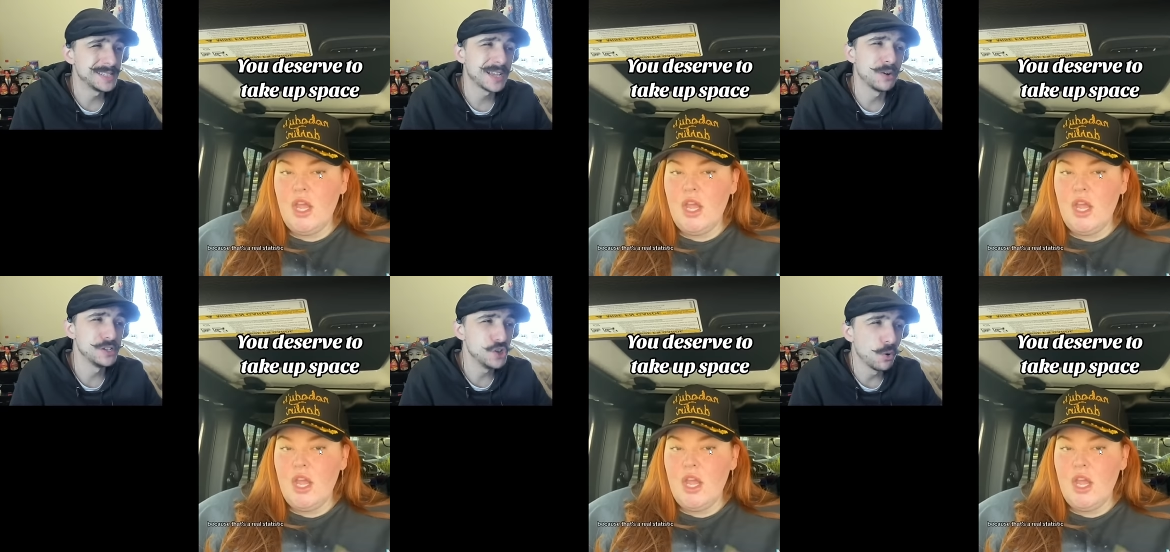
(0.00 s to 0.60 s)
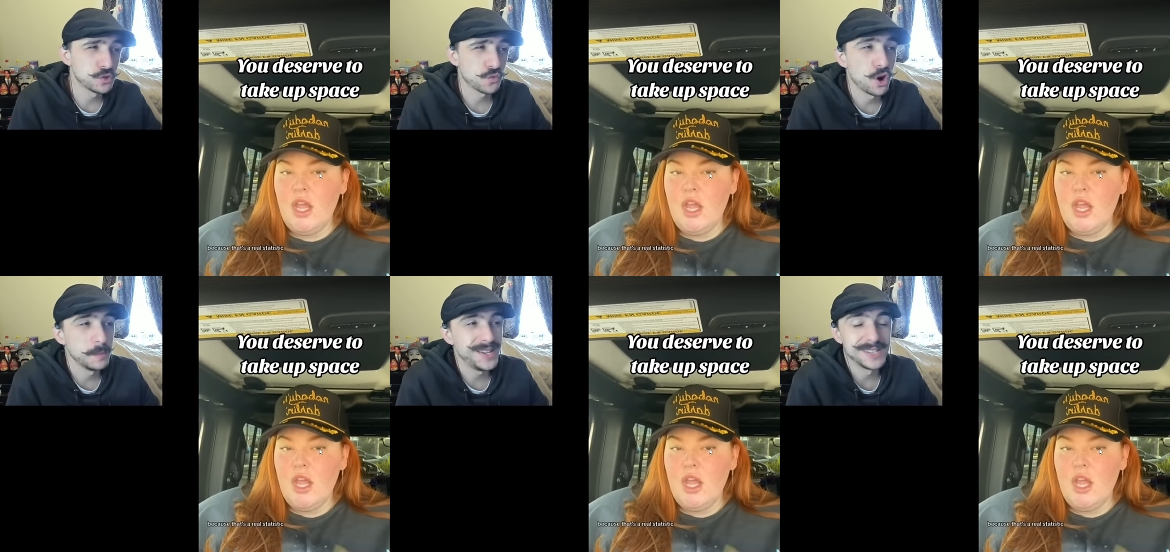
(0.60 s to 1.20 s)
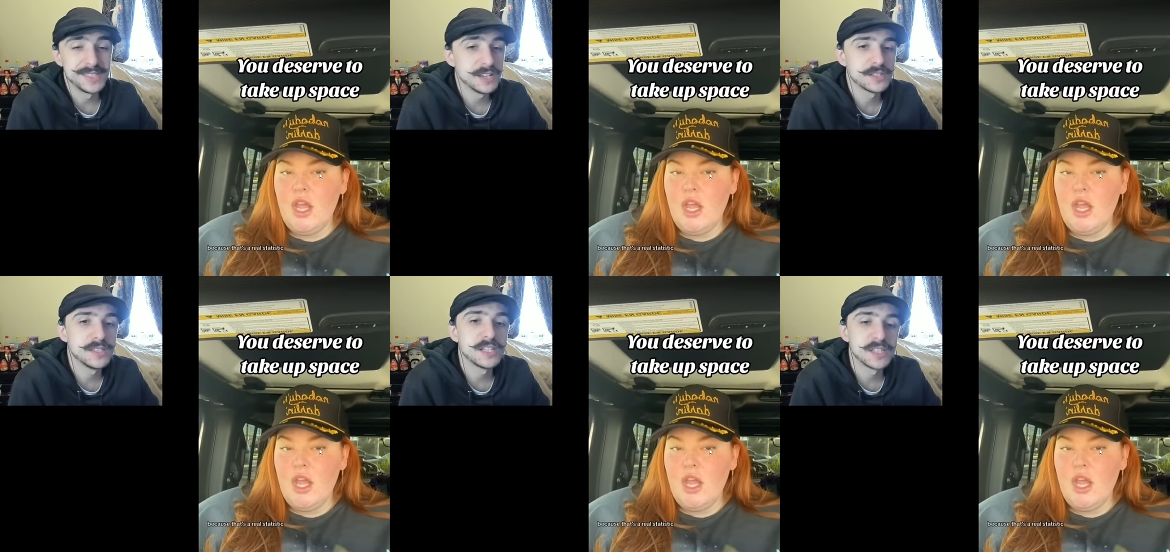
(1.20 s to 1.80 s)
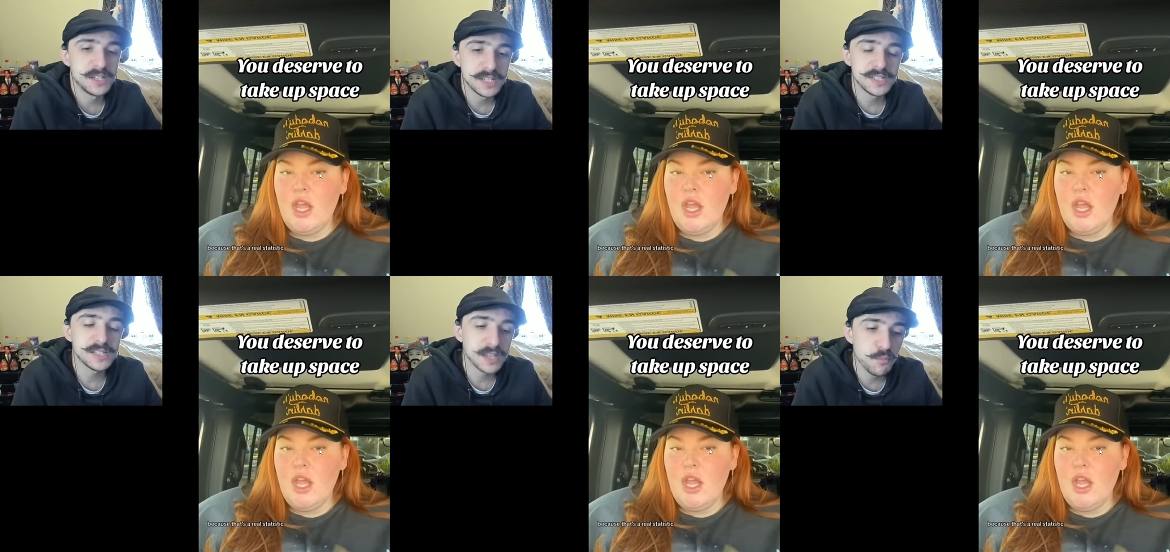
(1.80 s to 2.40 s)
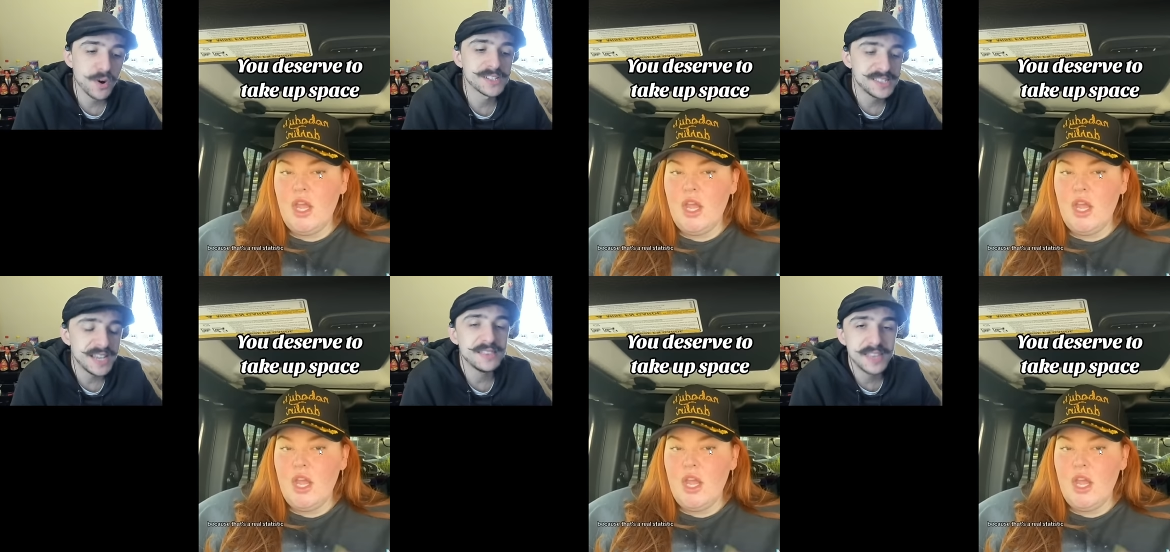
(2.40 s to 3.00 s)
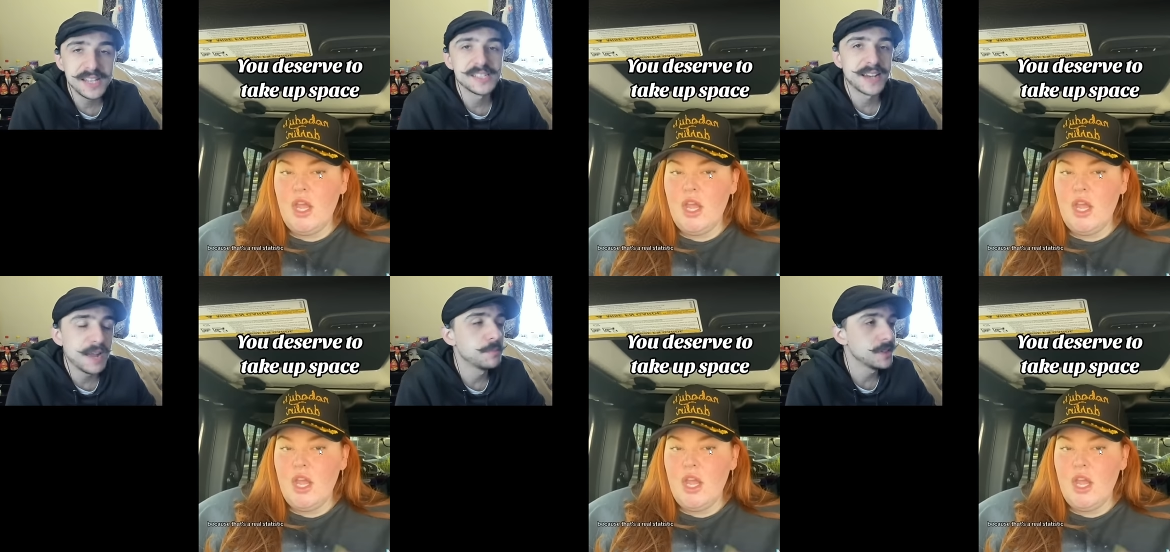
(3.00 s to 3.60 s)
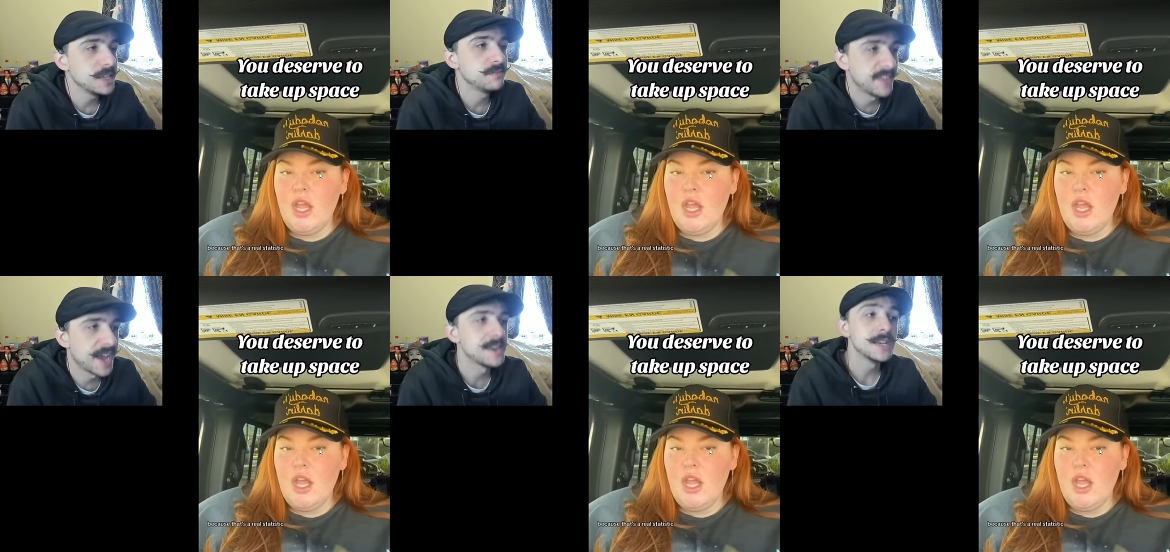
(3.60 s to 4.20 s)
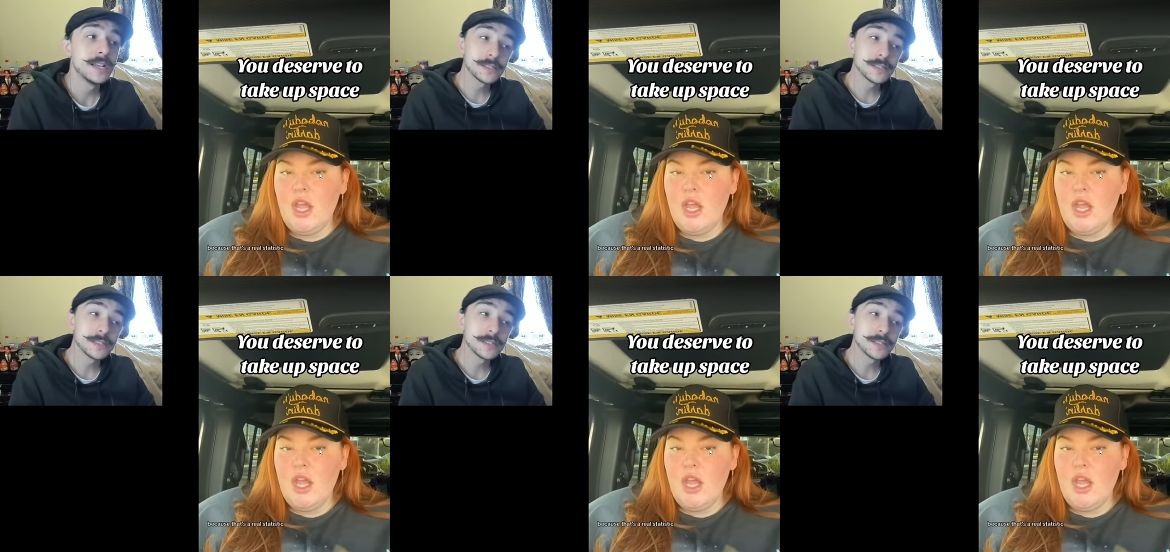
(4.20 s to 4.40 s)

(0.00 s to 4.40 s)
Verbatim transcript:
Speaker 1: This is how I know it's wrong because this this statistic somewhere said this and I believe that.